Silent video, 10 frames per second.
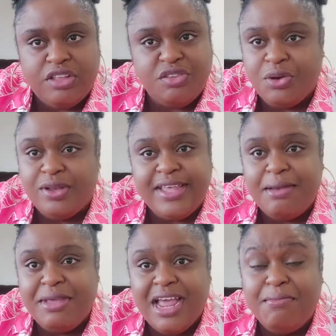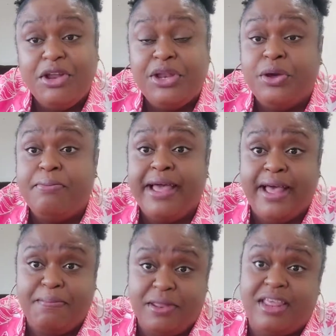So don't tell me that money don't buy
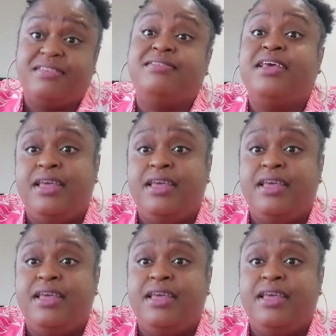happiness.